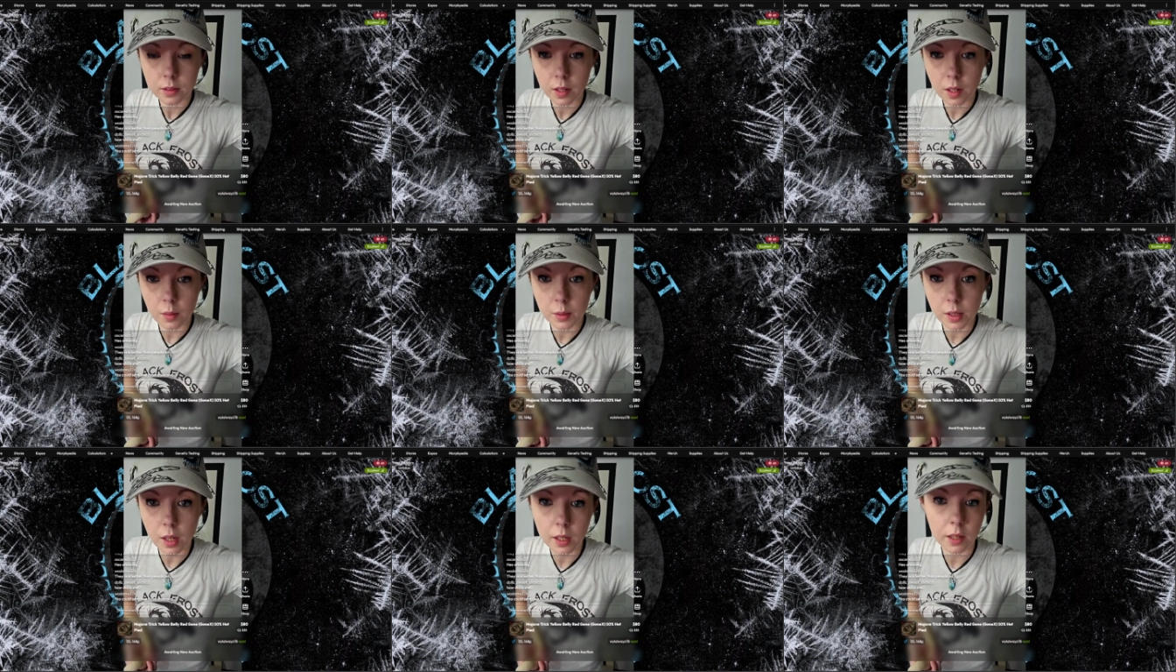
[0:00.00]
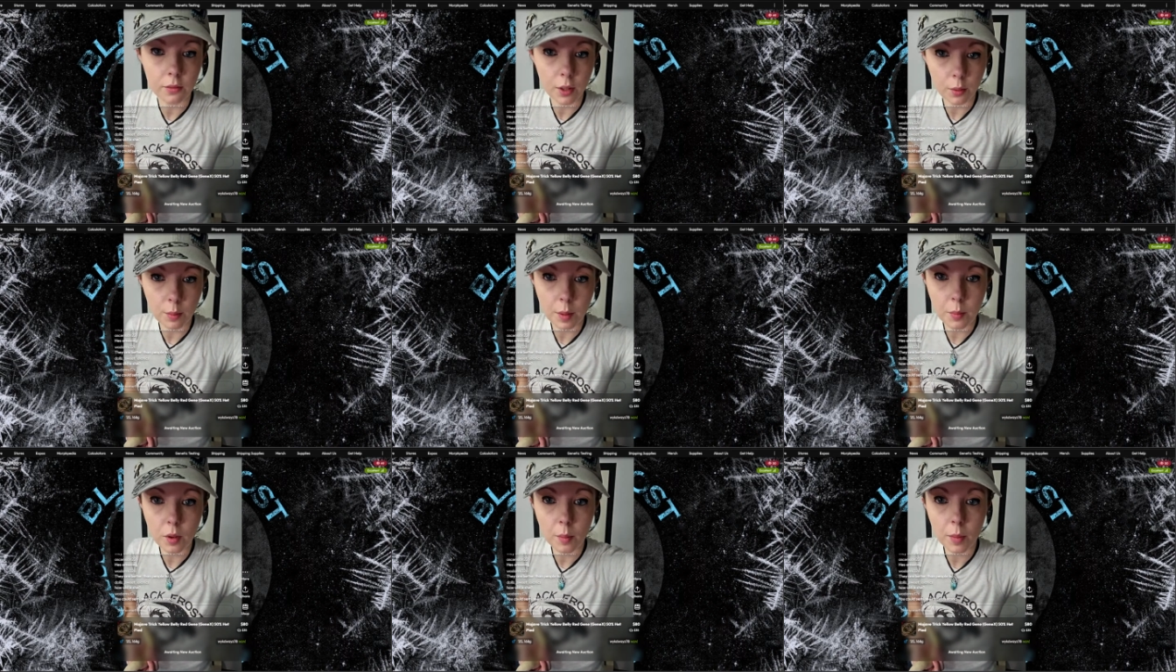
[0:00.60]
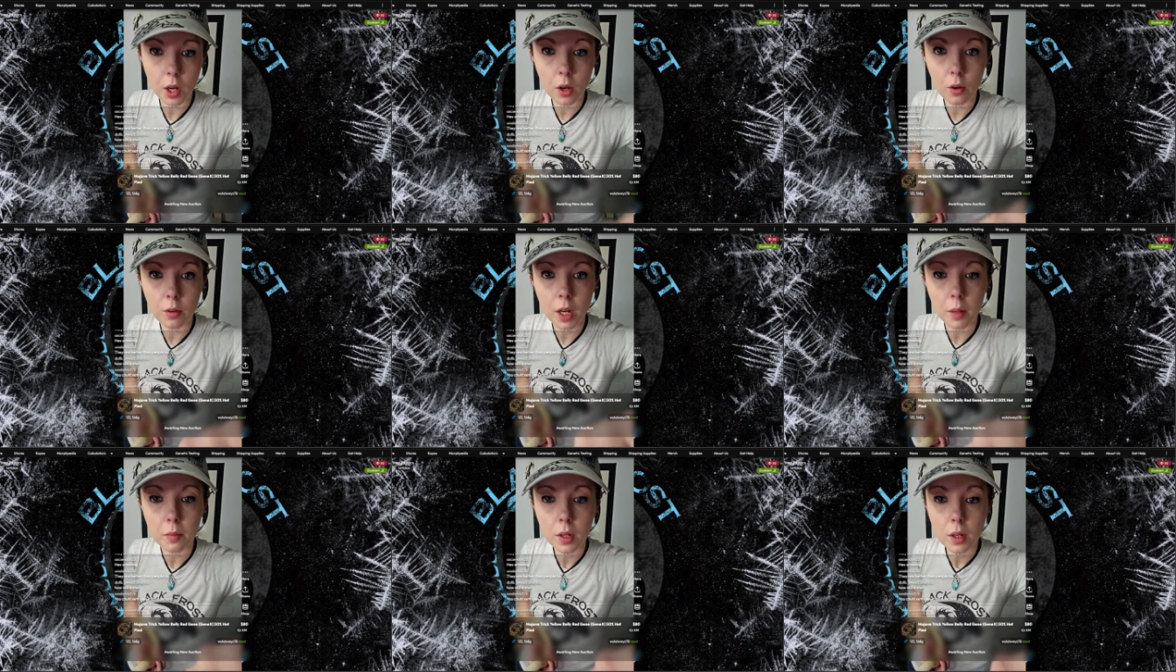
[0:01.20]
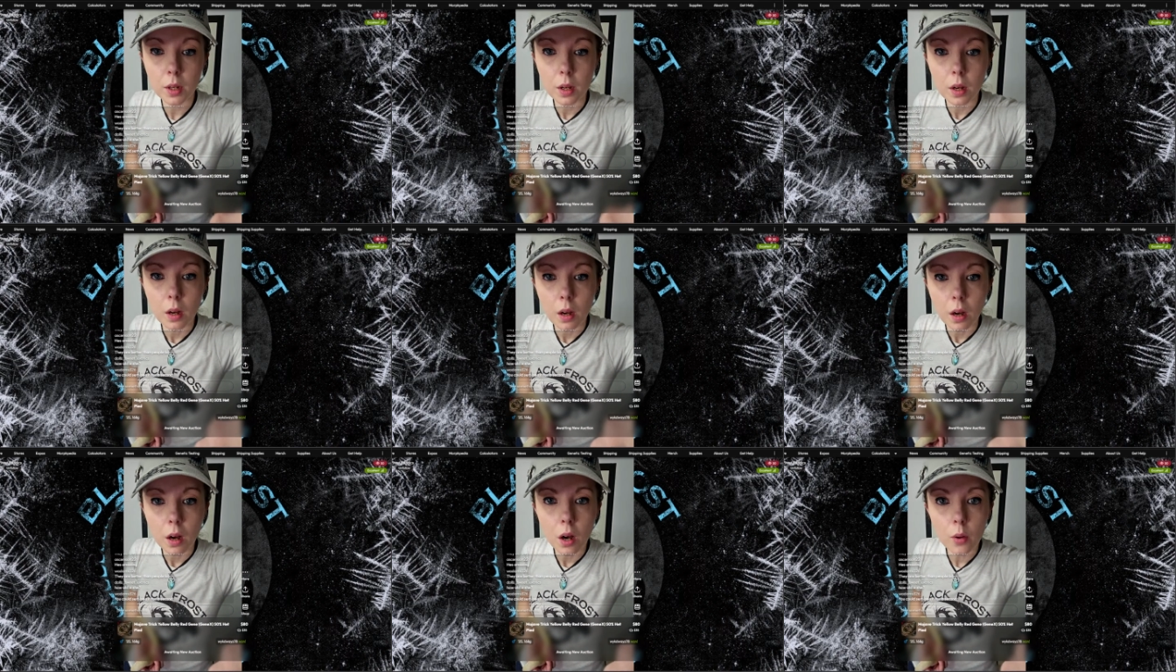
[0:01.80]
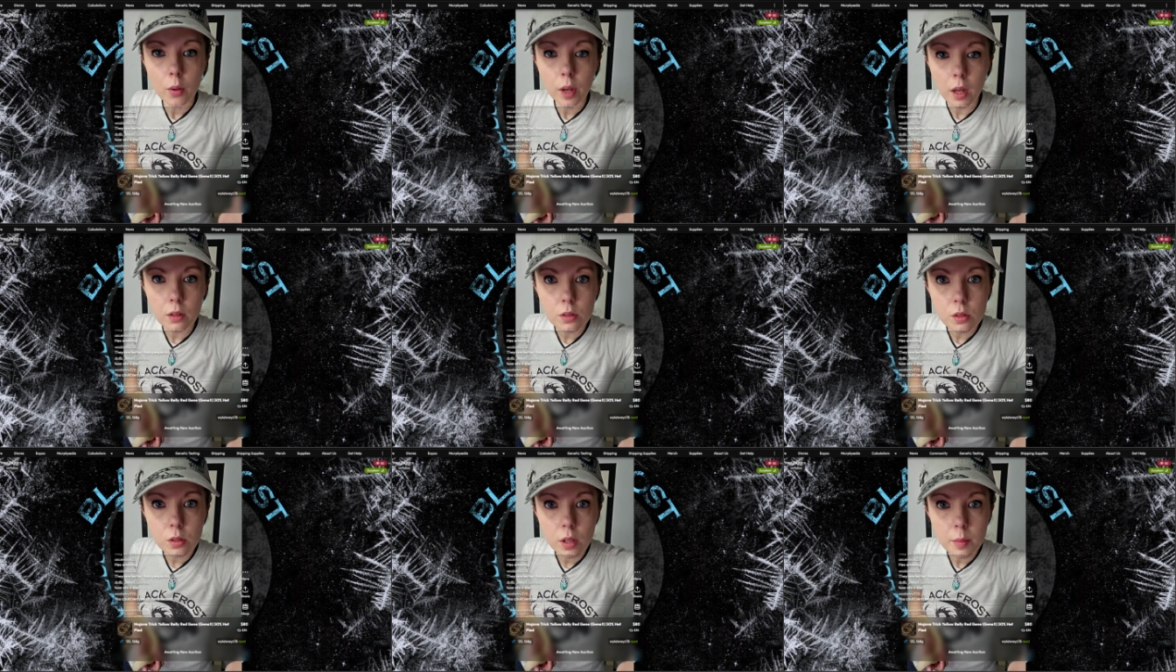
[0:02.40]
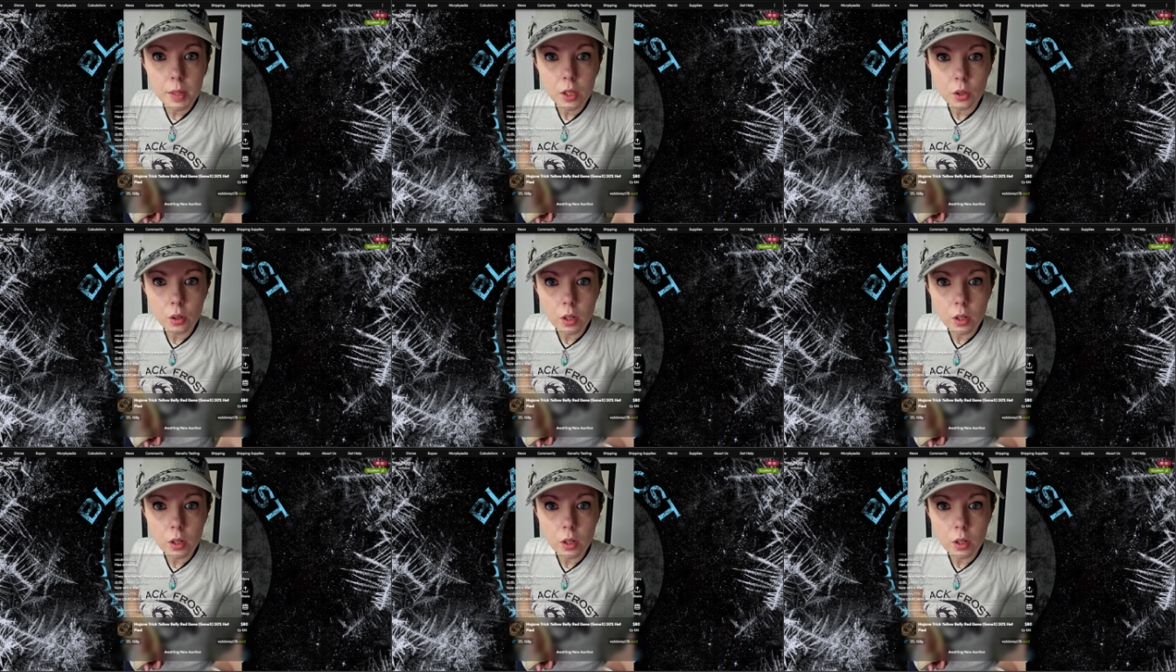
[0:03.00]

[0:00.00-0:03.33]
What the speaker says: I'll be lucky if I remember my own name. Okay, so let me look